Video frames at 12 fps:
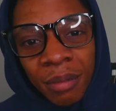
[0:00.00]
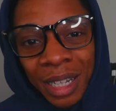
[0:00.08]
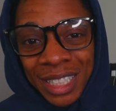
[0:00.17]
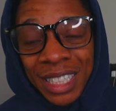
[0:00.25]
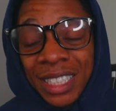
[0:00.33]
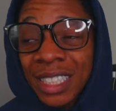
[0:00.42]
my
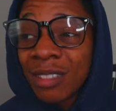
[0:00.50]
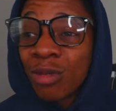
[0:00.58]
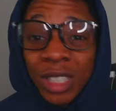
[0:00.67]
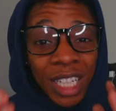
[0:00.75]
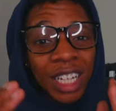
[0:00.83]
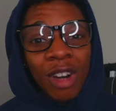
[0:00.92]
senses,
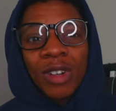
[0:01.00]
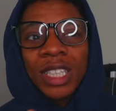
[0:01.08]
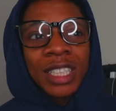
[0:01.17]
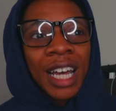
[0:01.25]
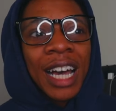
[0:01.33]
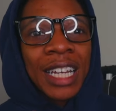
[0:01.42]
which I know
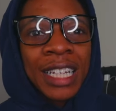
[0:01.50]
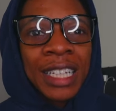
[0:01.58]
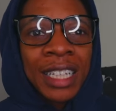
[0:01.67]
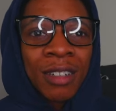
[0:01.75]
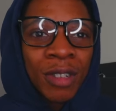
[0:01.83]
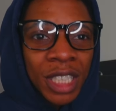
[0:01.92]
is not
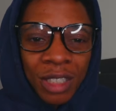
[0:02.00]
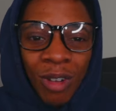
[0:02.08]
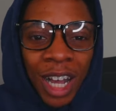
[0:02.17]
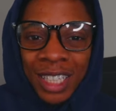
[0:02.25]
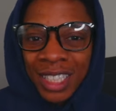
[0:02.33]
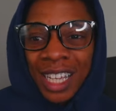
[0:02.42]
good, which is
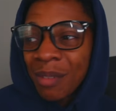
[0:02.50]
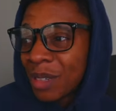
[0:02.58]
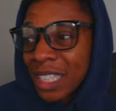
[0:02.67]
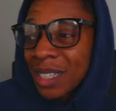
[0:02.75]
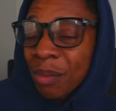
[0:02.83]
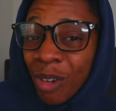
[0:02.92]
why I say I'm
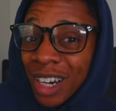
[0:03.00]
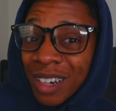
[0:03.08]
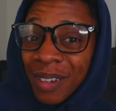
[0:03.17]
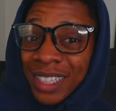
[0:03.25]
disappointed in